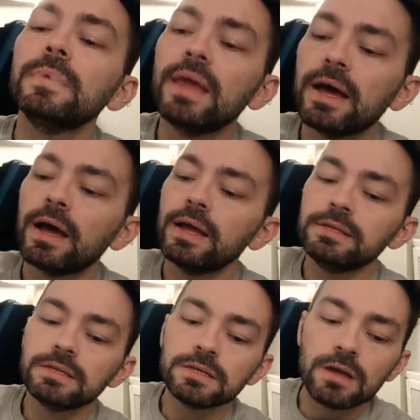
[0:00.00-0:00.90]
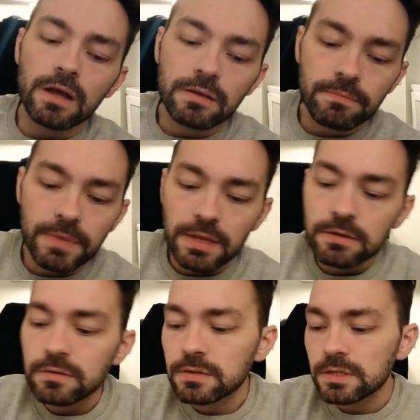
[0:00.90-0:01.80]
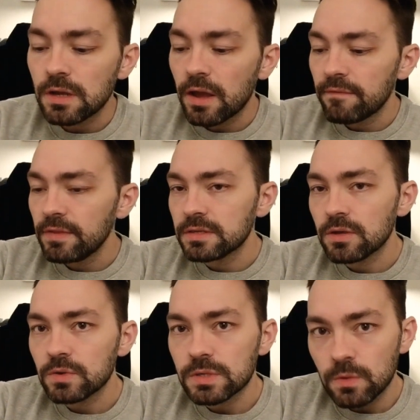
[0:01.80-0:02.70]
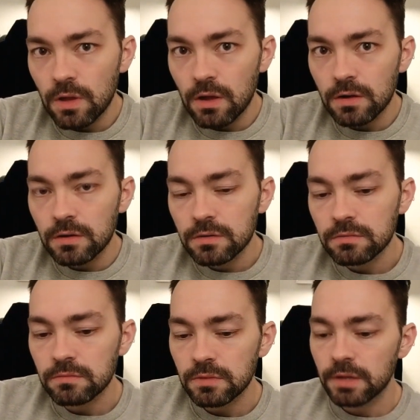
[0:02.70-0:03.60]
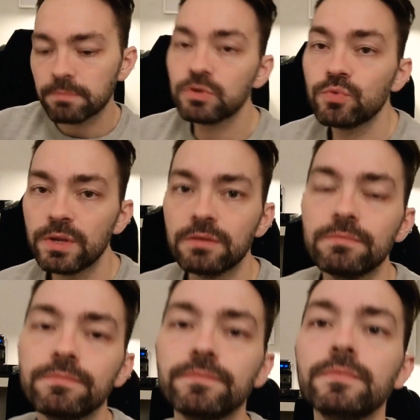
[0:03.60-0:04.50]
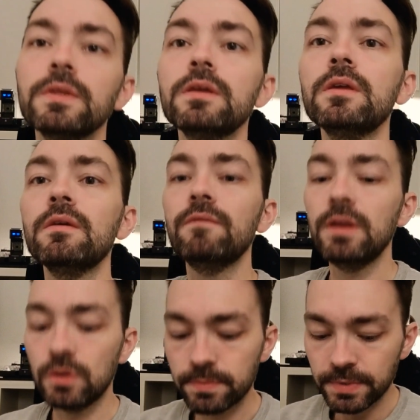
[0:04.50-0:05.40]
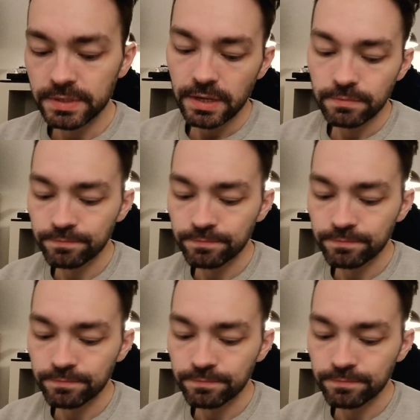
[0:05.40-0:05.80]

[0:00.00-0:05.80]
Yeah, I did not mean to have this go so long, like between videos, because